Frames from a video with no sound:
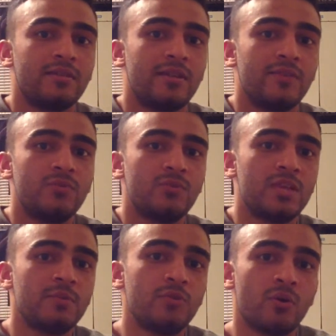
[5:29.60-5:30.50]
If you
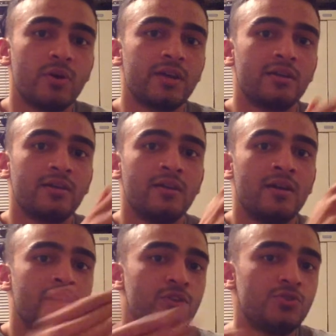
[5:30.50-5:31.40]
keep going,
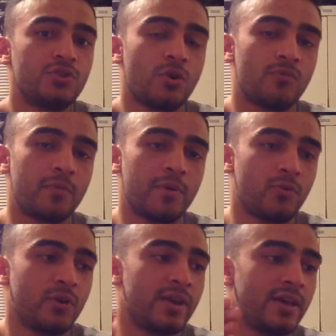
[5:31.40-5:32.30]
you should go from
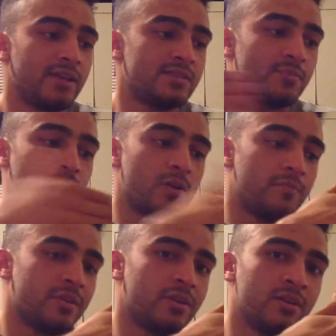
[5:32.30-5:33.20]
point A to
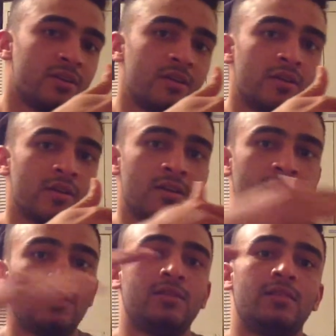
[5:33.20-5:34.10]
point B
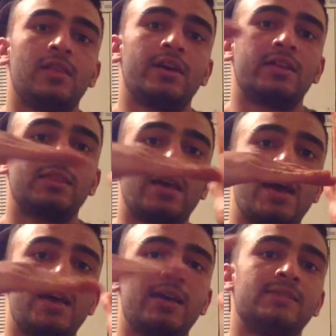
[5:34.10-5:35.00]
like
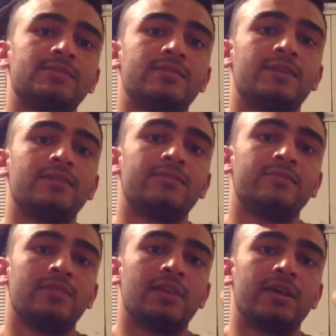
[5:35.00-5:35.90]
that instead
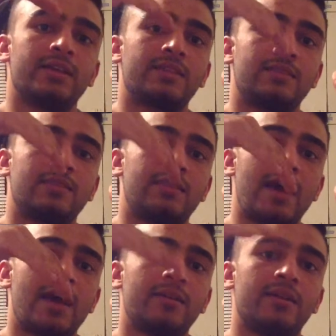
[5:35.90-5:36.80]
of like
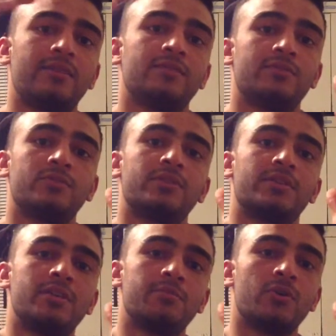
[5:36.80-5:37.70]
that, and then you're going
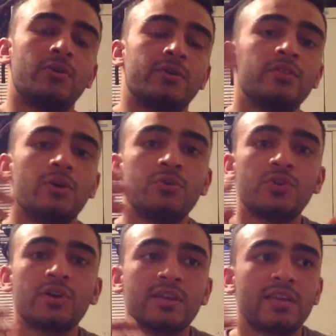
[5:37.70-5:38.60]
to keep going. You're
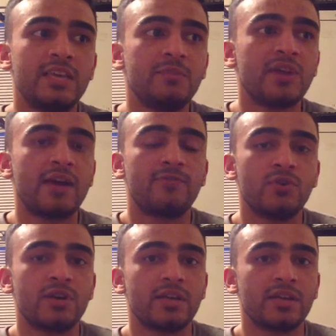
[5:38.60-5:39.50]
going to keep
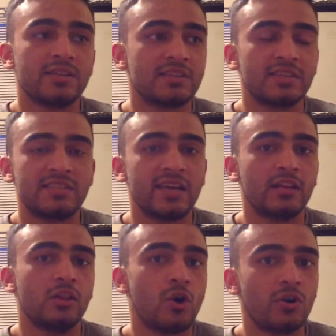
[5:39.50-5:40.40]
diverting, and it's going to take
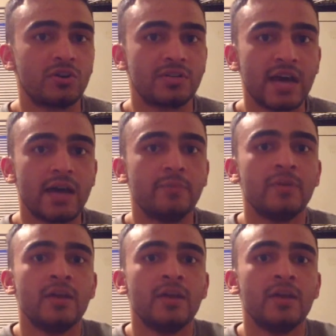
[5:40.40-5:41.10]
a longer time